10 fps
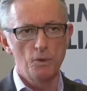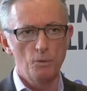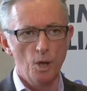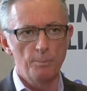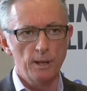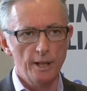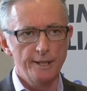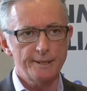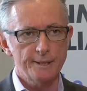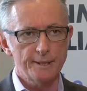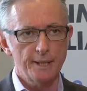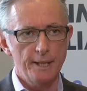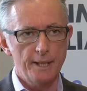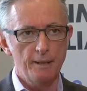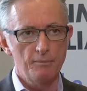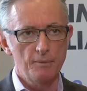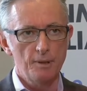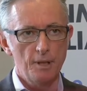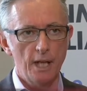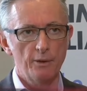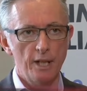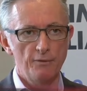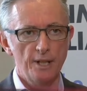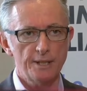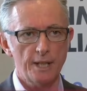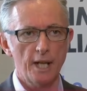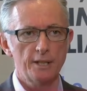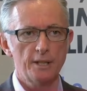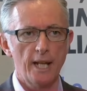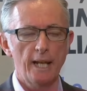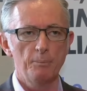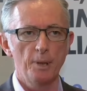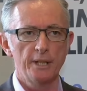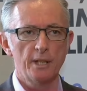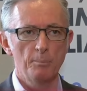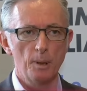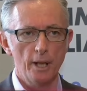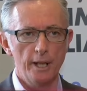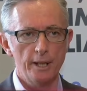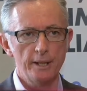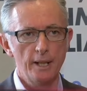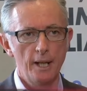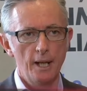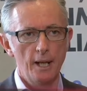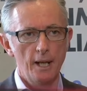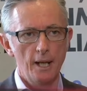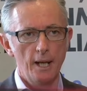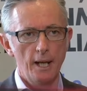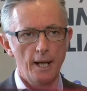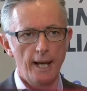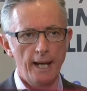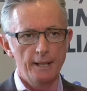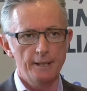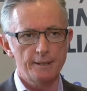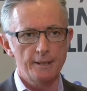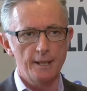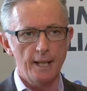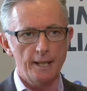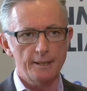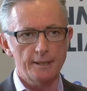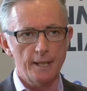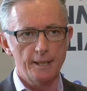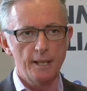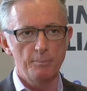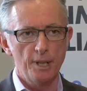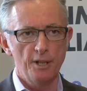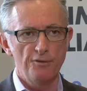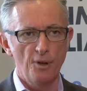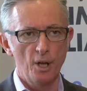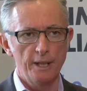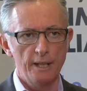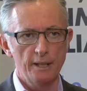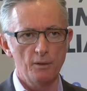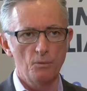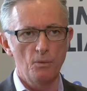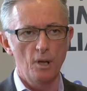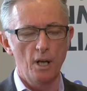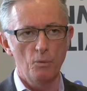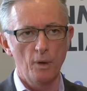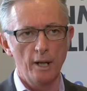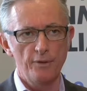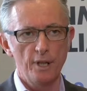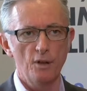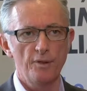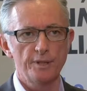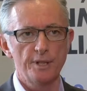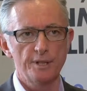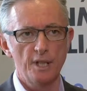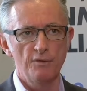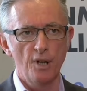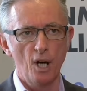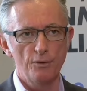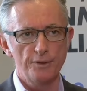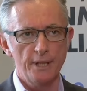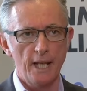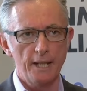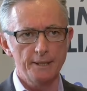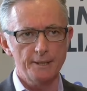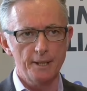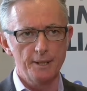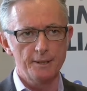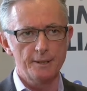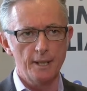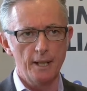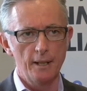We were pleased to see that, you know, an investigation had been completed and that there'd been a finding that one of the officers involved in that incident